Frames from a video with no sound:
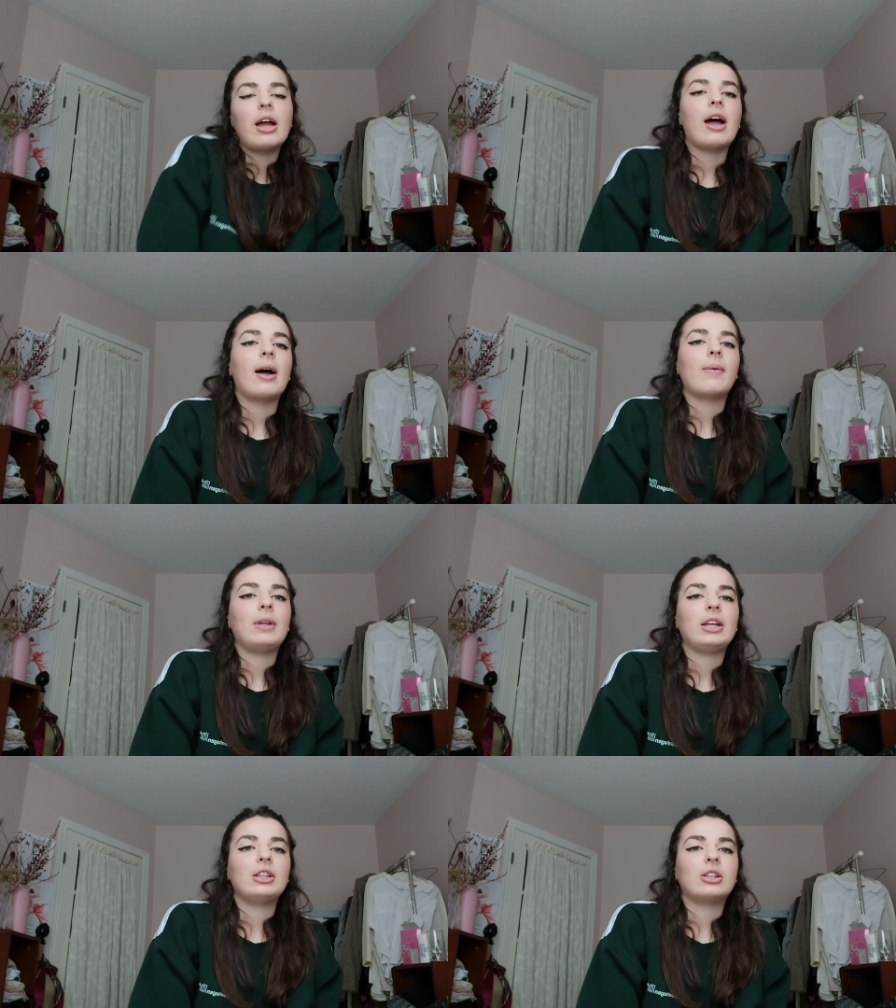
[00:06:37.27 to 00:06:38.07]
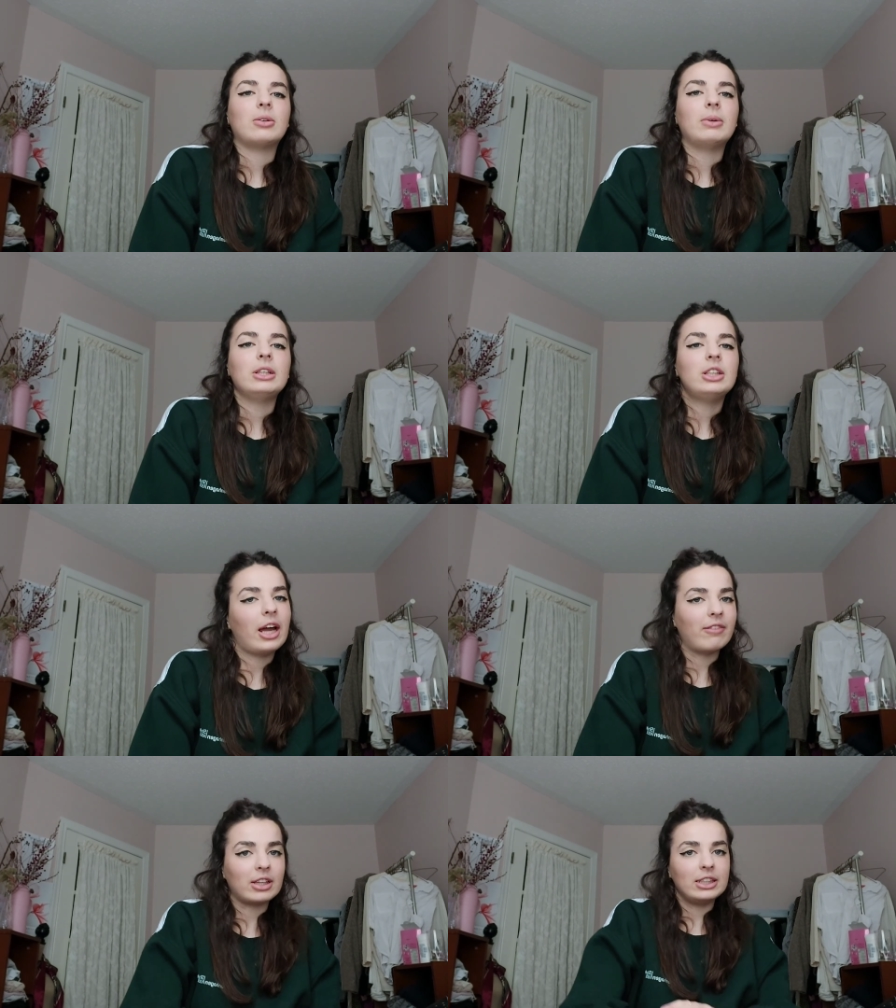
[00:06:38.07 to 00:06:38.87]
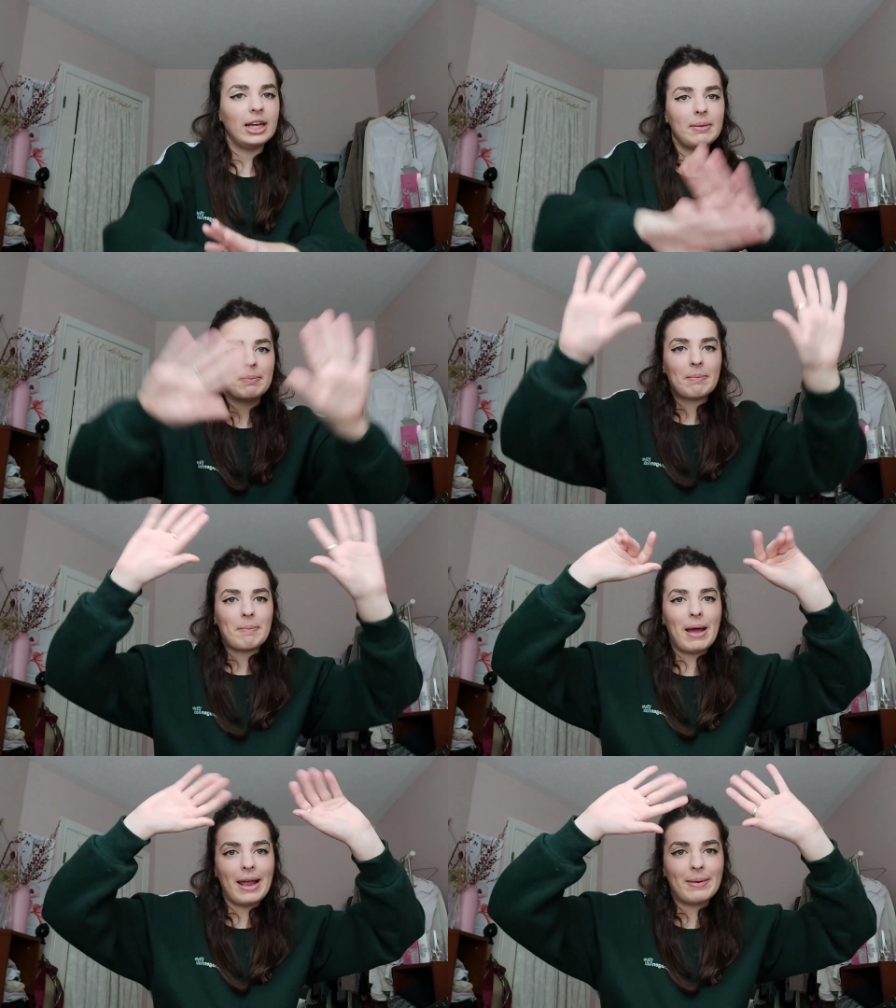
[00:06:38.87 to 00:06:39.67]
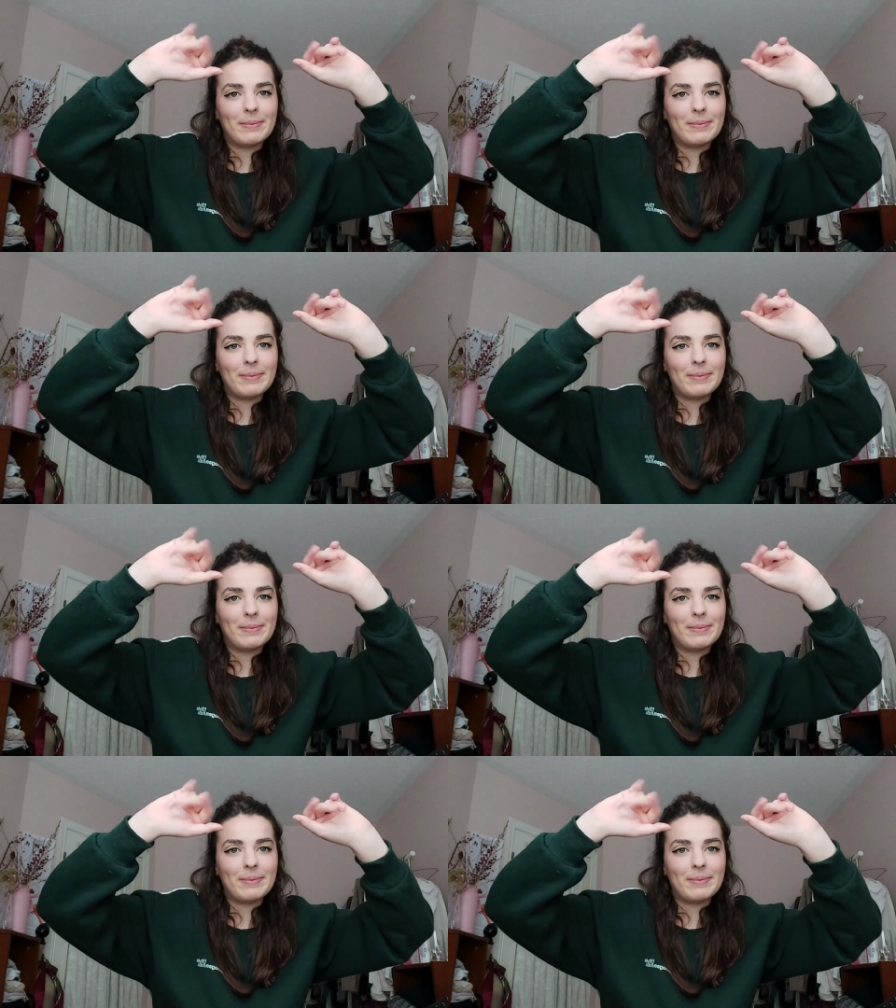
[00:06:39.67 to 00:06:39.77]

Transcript: Um, thank you so much. Have a good day. Bye.